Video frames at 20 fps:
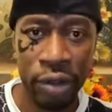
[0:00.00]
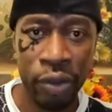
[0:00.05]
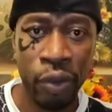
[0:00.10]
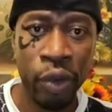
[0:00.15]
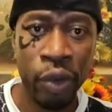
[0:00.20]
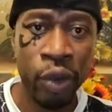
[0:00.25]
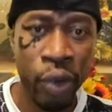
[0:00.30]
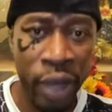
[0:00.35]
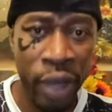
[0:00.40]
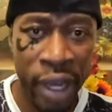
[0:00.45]

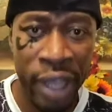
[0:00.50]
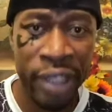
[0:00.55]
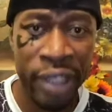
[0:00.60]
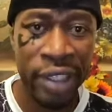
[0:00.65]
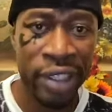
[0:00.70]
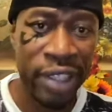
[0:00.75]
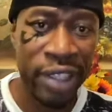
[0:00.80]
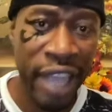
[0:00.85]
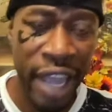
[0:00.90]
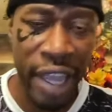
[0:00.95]
for you to
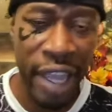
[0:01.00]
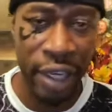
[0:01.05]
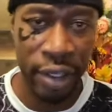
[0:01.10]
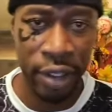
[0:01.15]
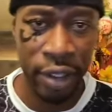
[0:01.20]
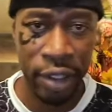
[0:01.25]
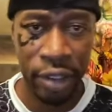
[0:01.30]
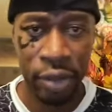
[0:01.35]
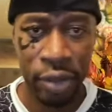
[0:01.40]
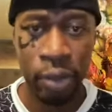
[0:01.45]
understand
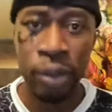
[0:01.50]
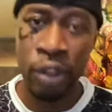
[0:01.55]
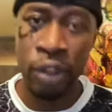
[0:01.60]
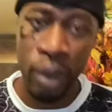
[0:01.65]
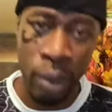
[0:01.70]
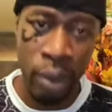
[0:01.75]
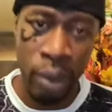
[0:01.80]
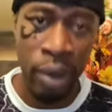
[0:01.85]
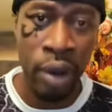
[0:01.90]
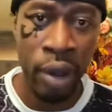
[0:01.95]
what's
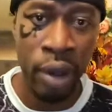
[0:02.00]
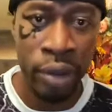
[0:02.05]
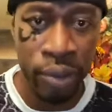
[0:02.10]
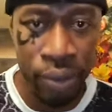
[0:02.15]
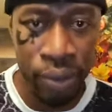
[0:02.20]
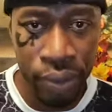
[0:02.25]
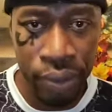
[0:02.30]
going on.